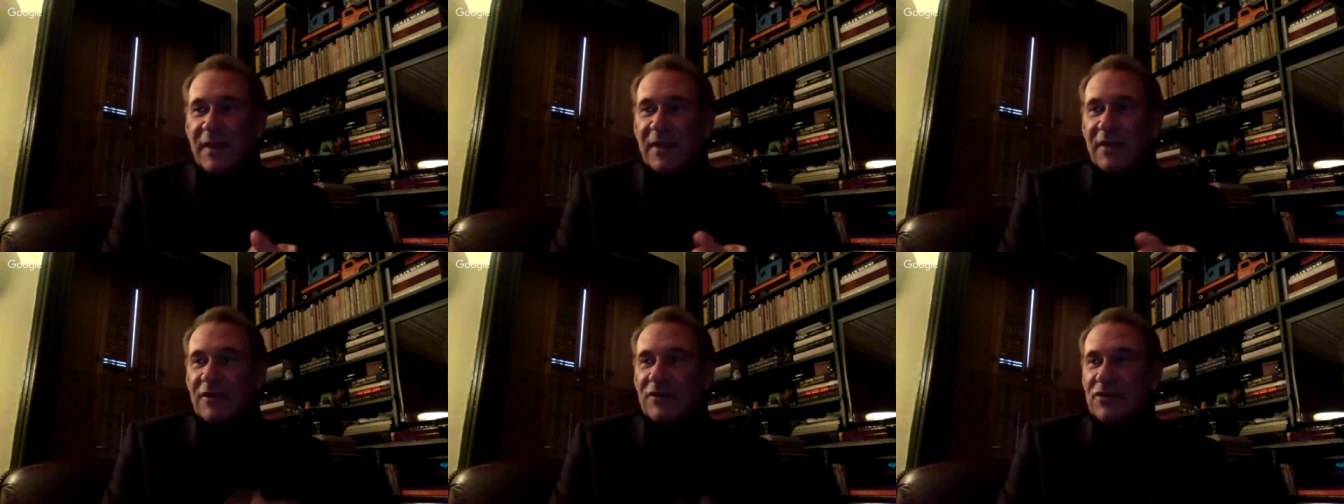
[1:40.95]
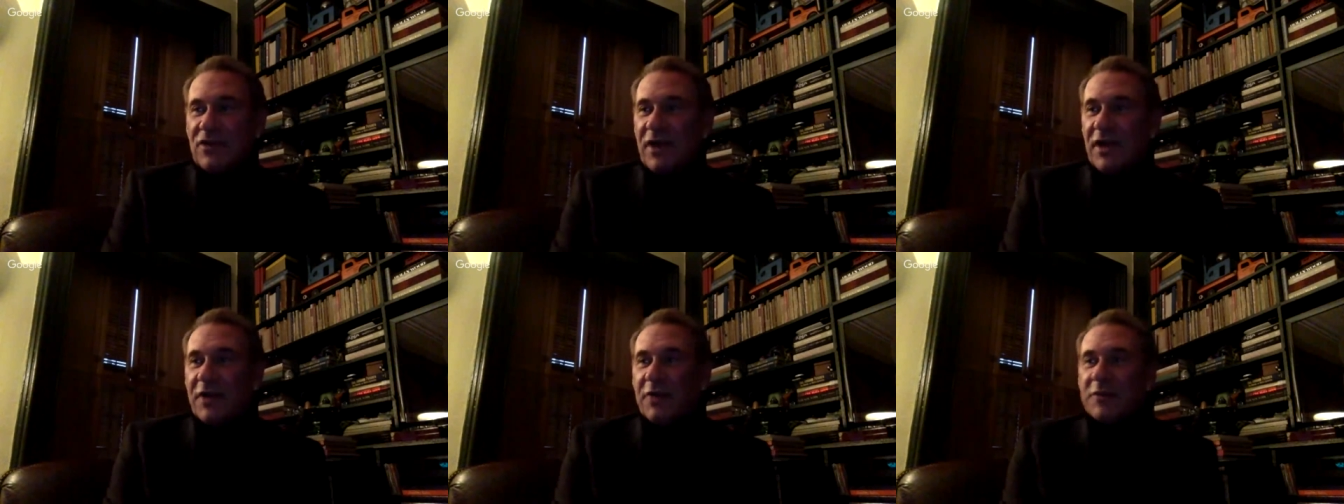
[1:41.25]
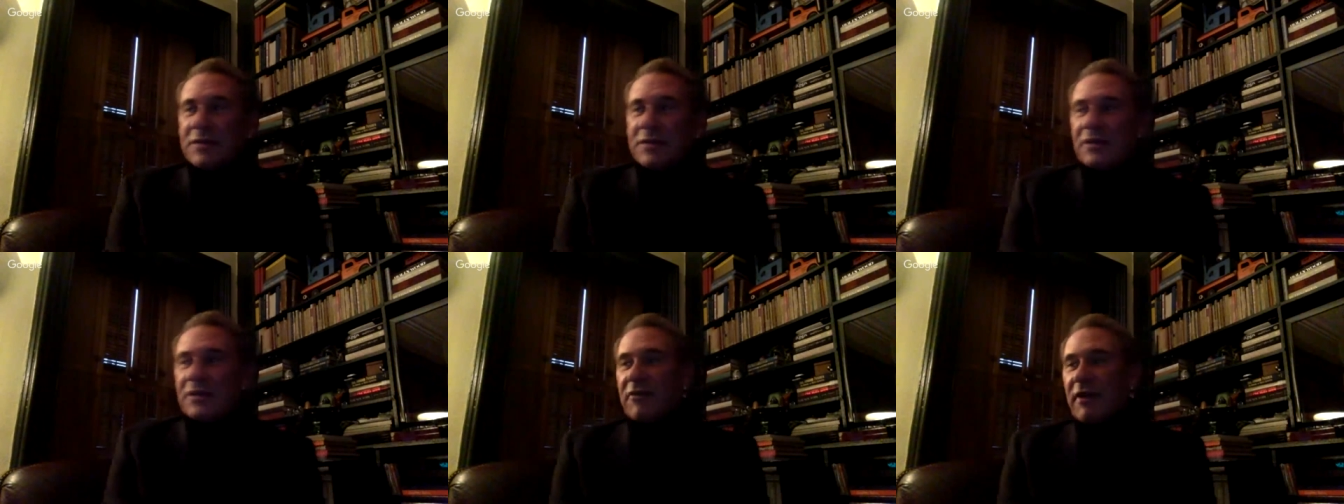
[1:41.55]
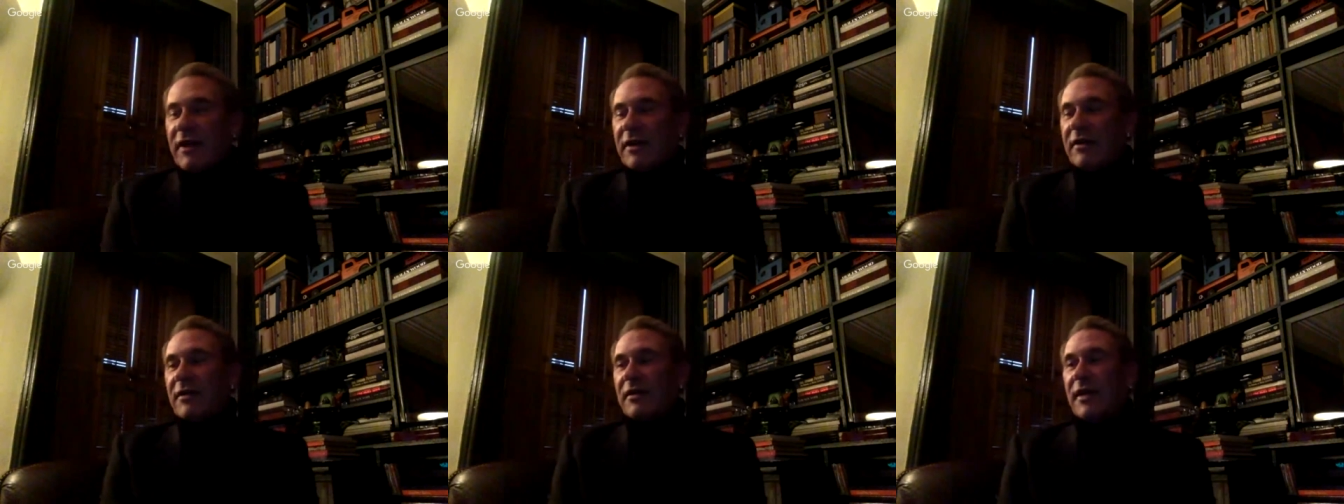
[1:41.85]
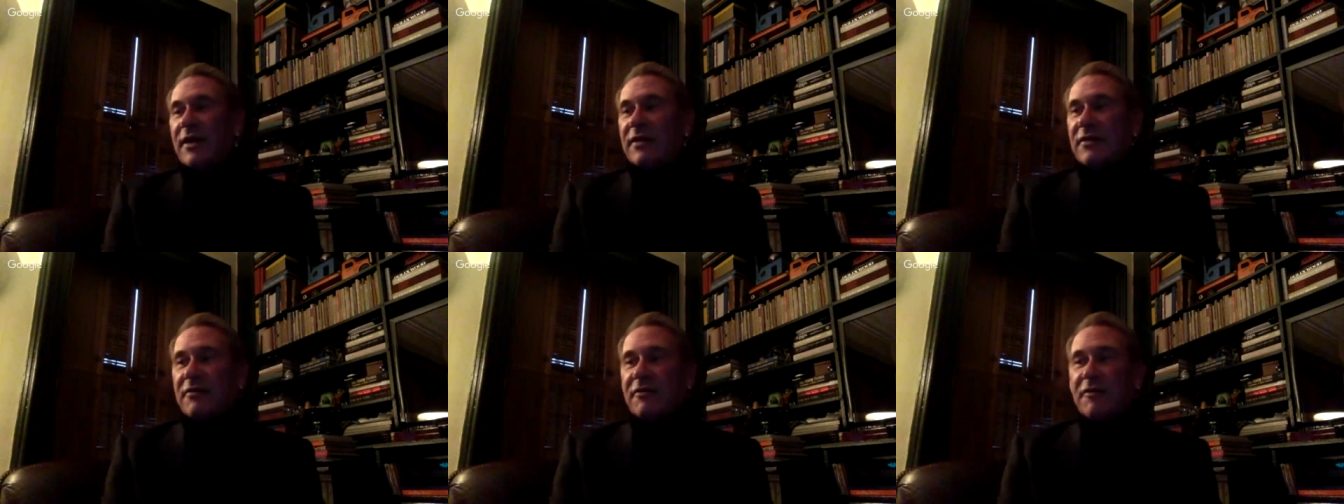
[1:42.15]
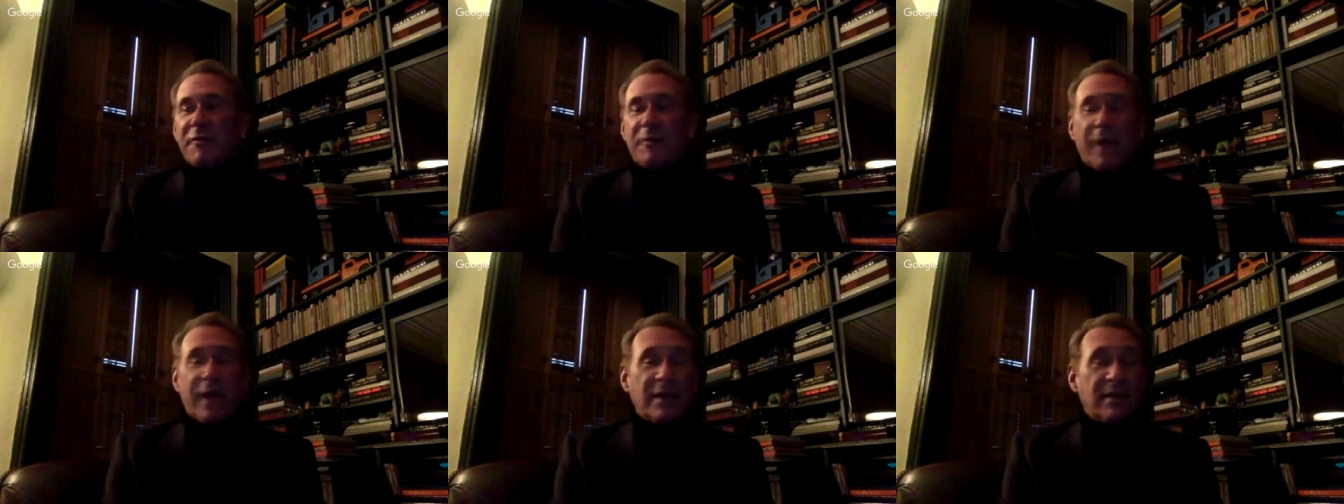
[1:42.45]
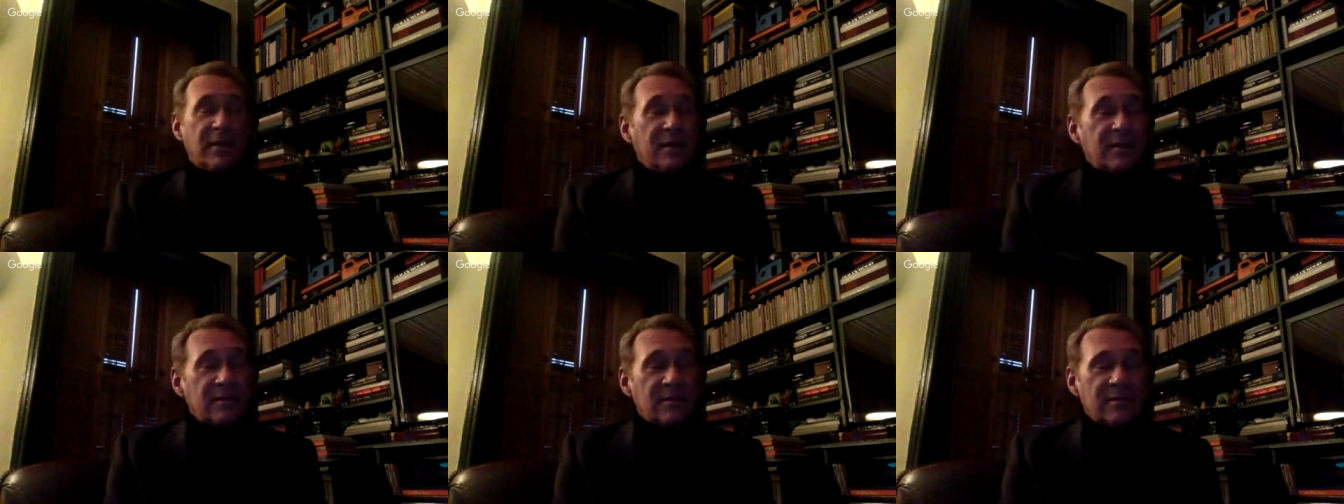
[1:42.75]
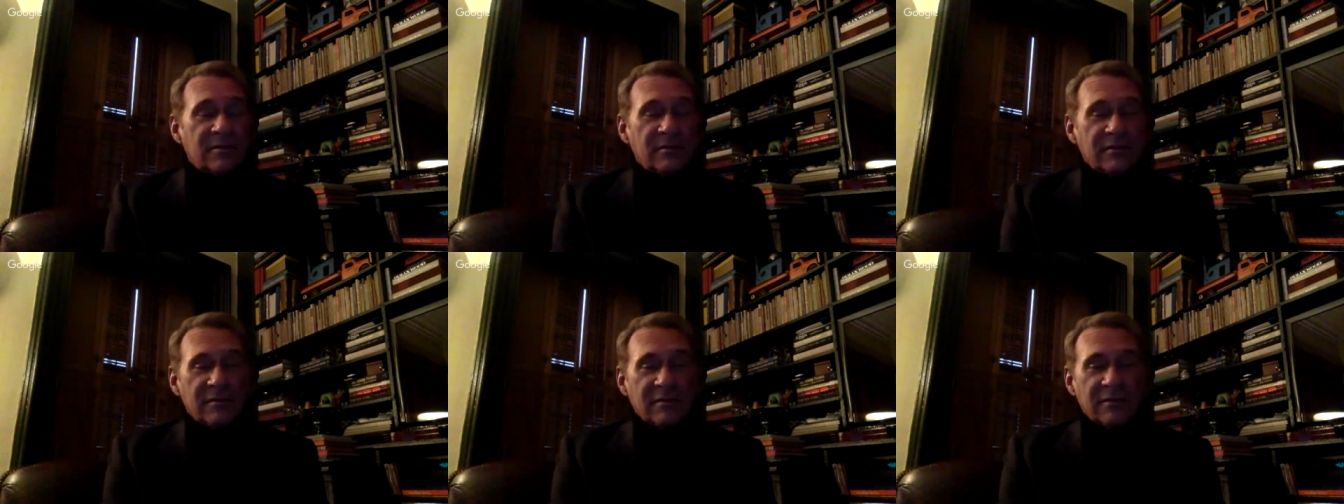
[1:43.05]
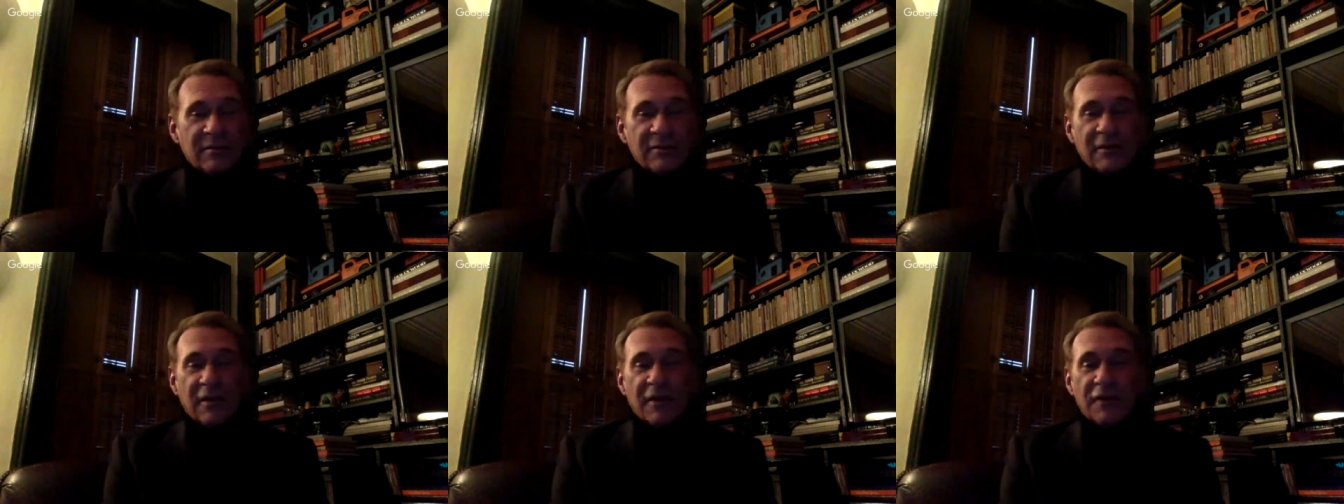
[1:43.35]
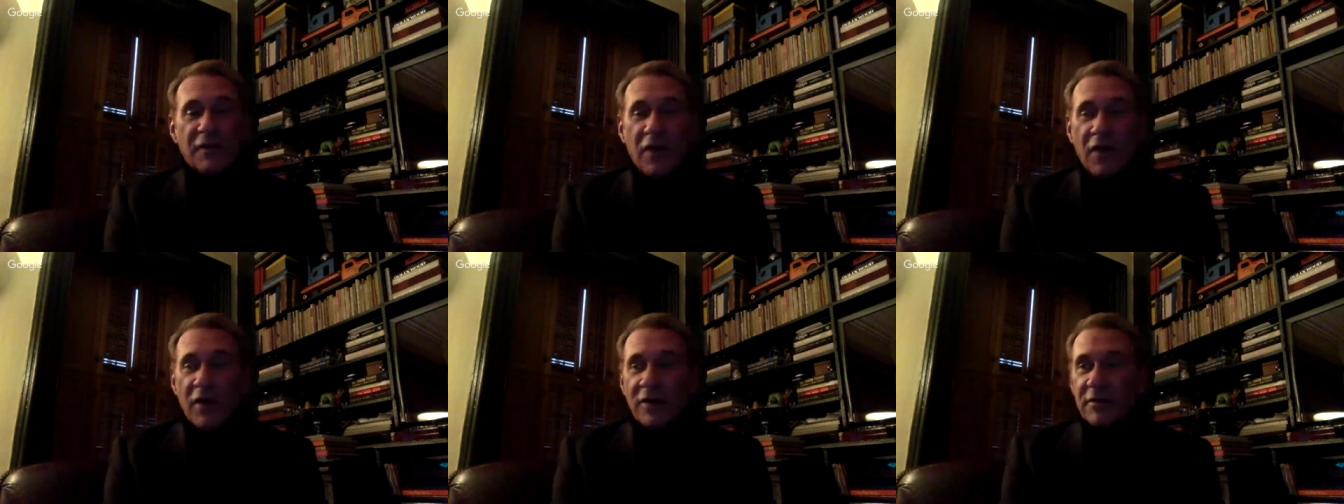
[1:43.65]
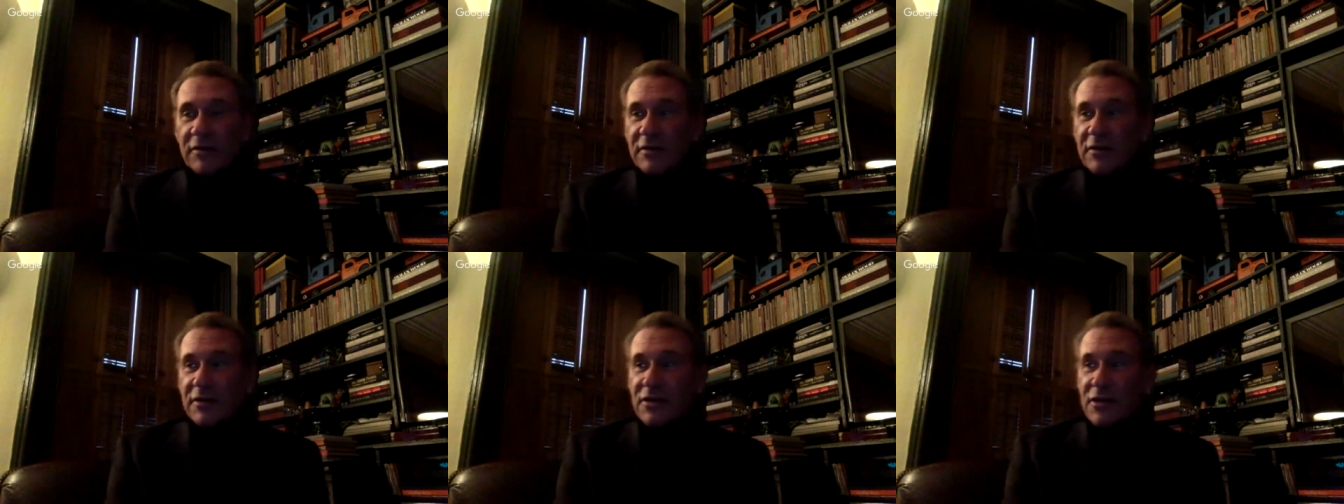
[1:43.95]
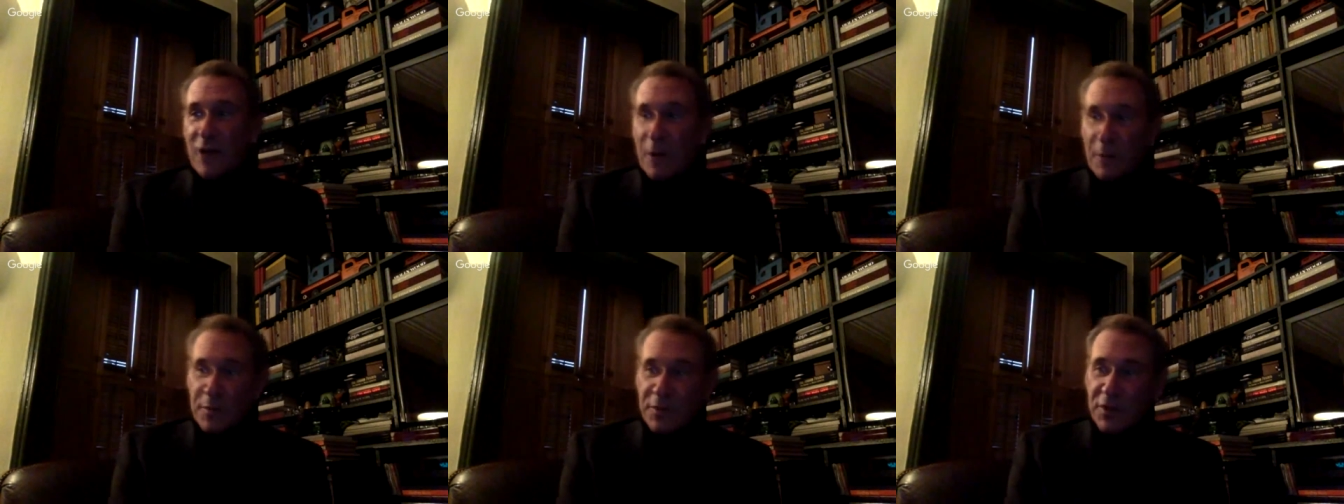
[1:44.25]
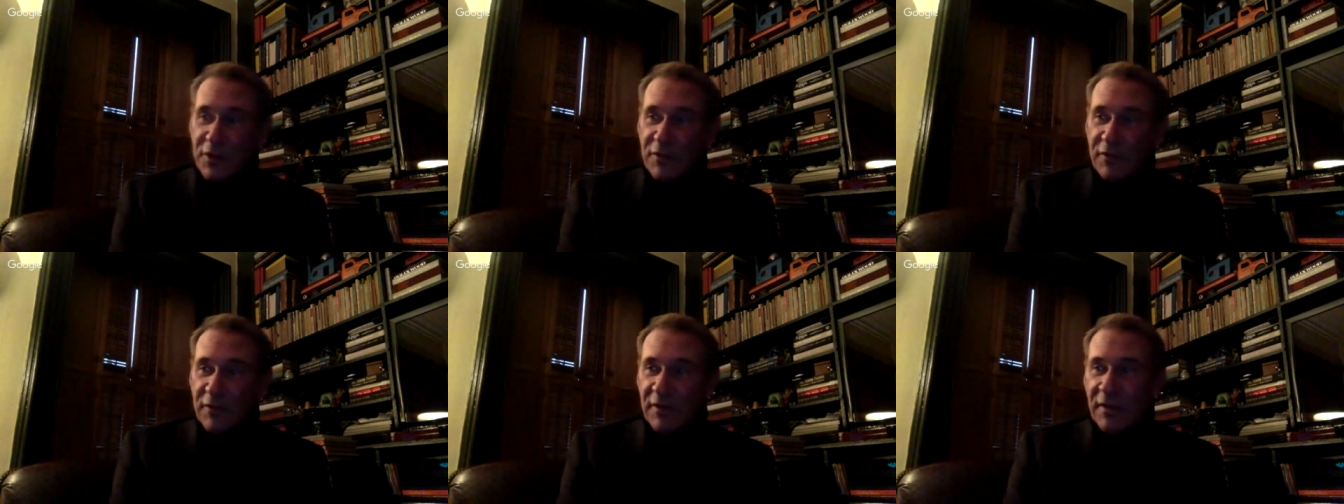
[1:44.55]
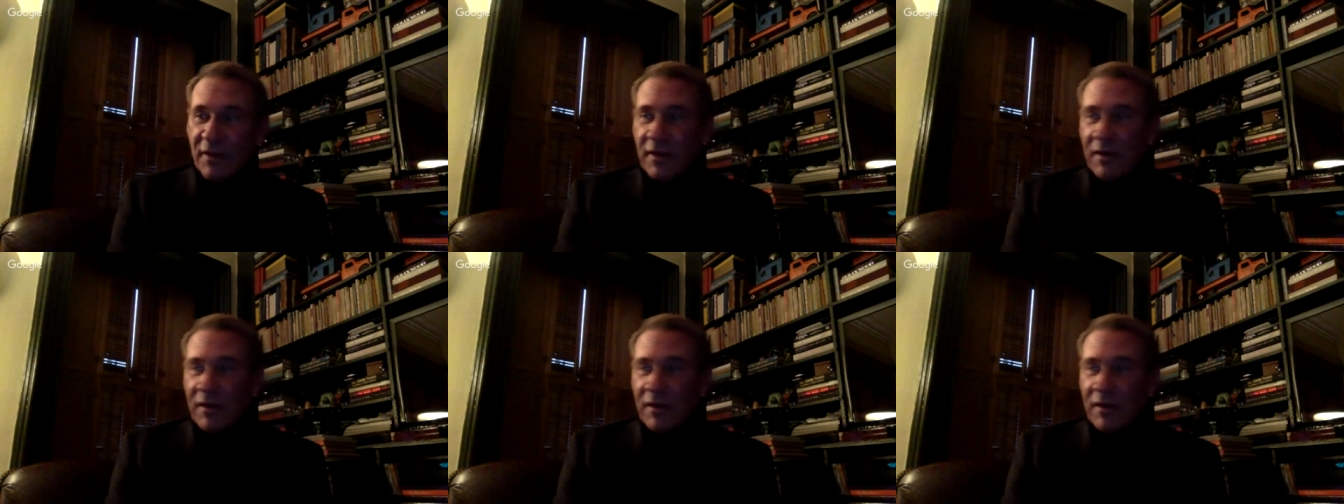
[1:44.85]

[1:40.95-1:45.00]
Johnny was a great collector of paintings, of art, sculpture.